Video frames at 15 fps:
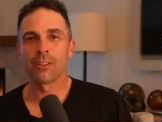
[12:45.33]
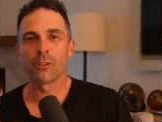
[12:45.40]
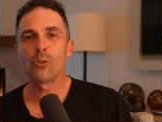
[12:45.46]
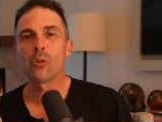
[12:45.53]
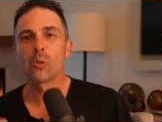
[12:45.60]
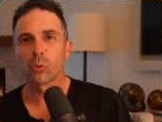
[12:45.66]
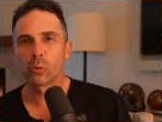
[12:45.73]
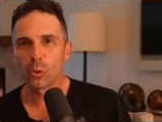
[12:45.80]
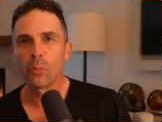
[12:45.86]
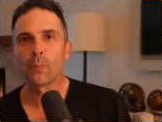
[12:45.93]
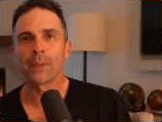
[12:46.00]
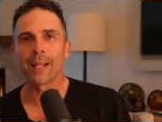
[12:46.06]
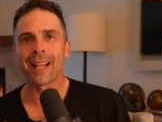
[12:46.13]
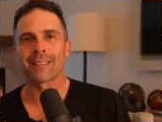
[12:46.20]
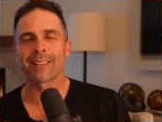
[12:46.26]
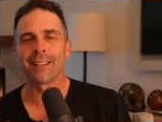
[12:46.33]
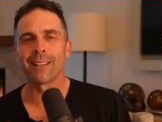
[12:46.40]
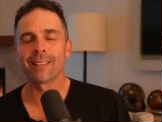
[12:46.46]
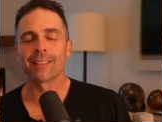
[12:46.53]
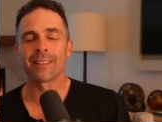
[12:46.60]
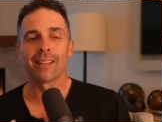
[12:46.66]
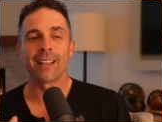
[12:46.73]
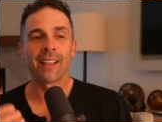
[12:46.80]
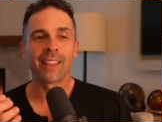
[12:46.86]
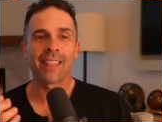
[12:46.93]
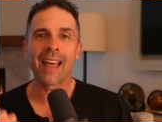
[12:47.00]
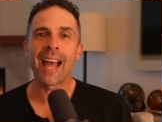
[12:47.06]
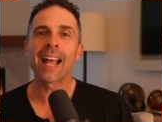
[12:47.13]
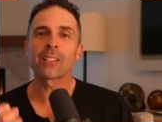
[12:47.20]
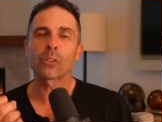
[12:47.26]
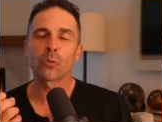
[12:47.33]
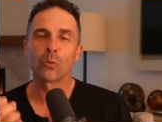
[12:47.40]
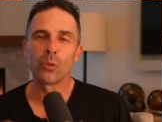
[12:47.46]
Do group lessons. That's